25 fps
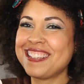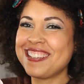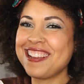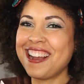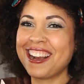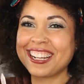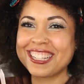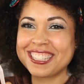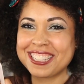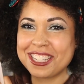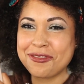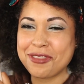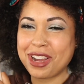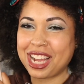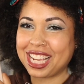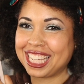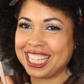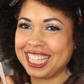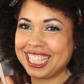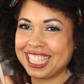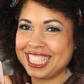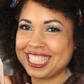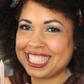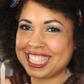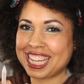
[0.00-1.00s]
y'all can see my
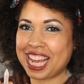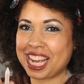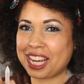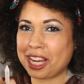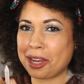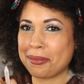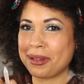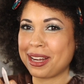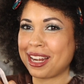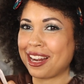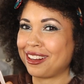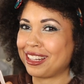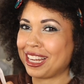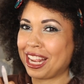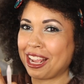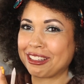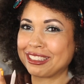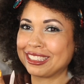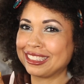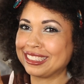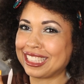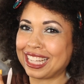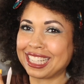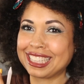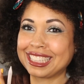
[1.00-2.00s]
geeky side coming out now,
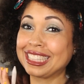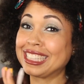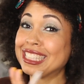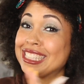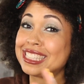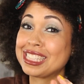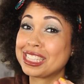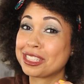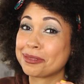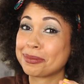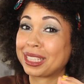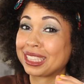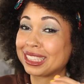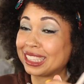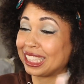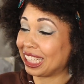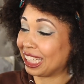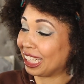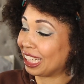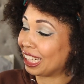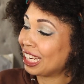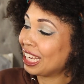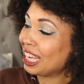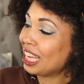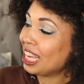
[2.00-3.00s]
because like this is my
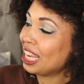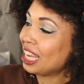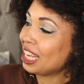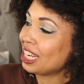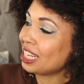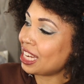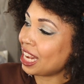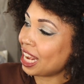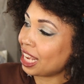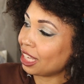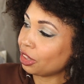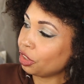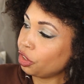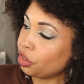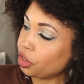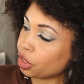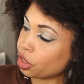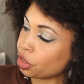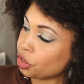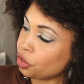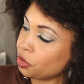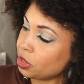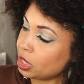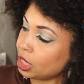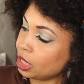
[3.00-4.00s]
thing. Now
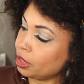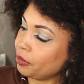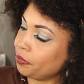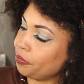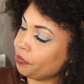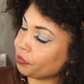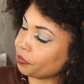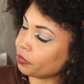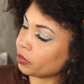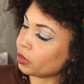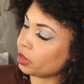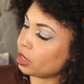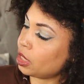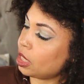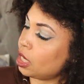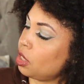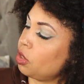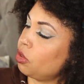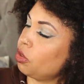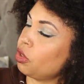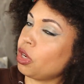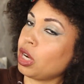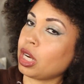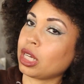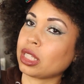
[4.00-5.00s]
look, you can, I
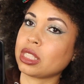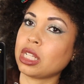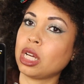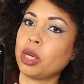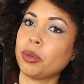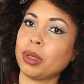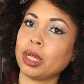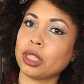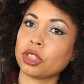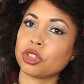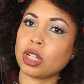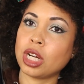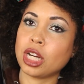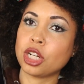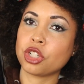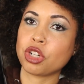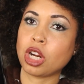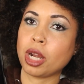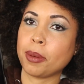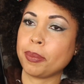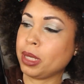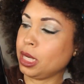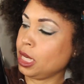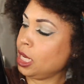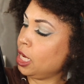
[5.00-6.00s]
don't know, because I don't want to try and
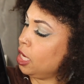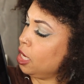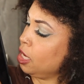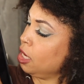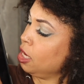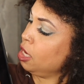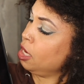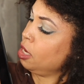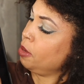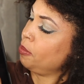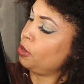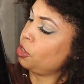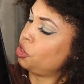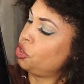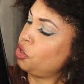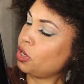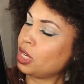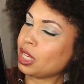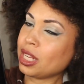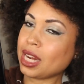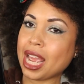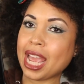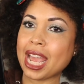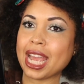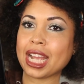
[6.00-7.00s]
drop it again, but you
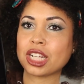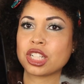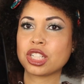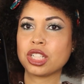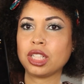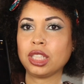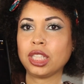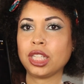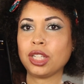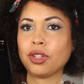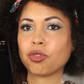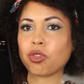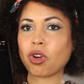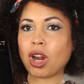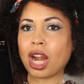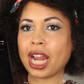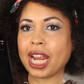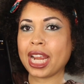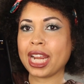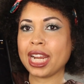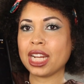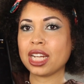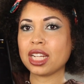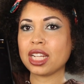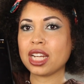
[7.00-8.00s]
can actually
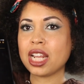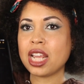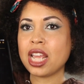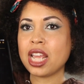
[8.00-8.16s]
write